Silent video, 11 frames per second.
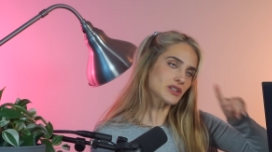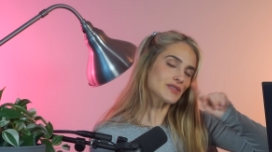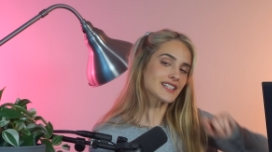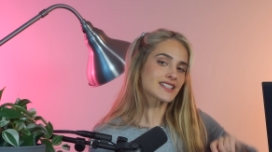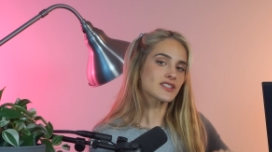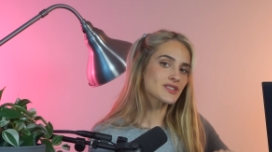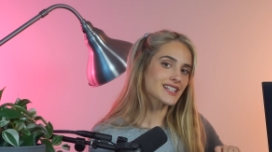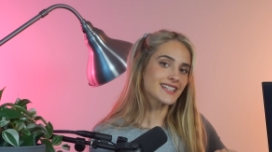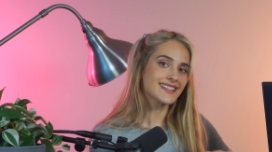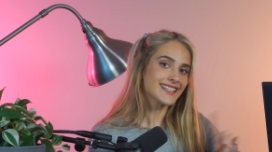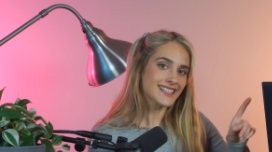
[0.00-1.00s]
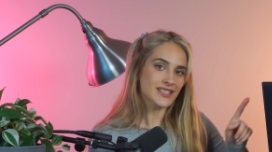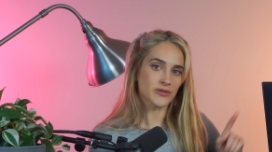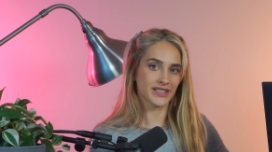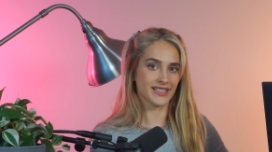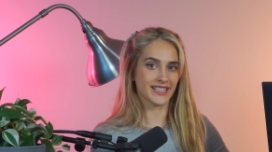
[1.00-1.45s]
don't even need to use it in this
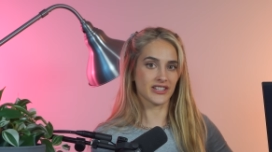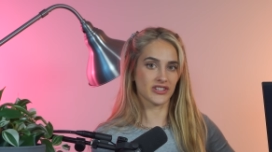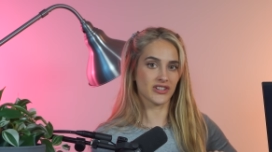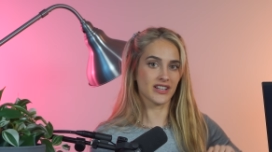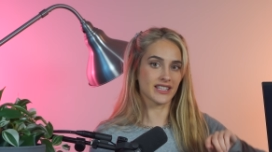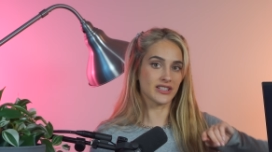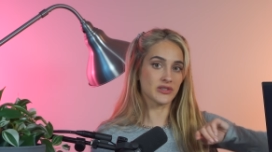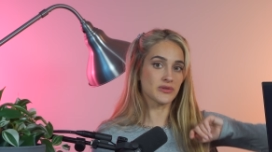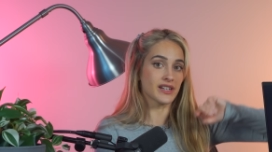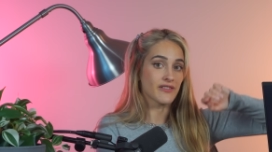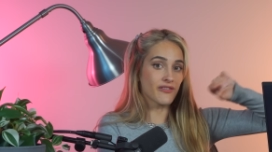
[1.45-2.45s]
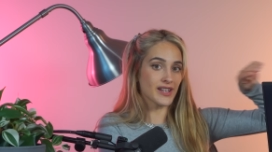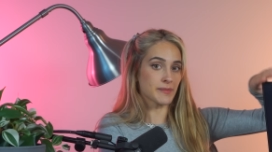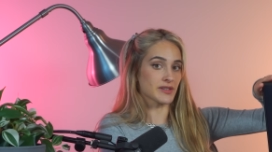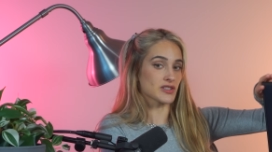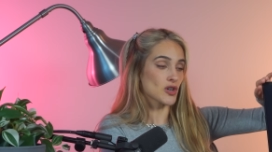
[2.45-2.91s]
orientation either. You can
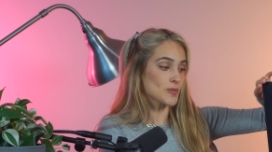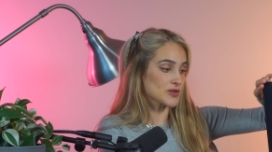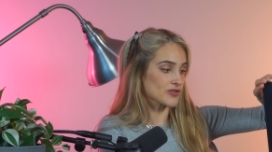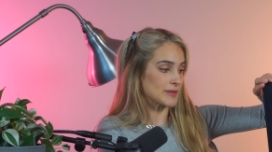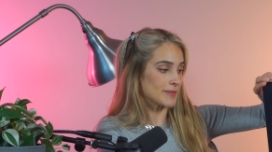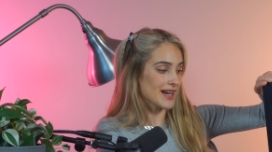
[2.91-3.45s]
flip the top screen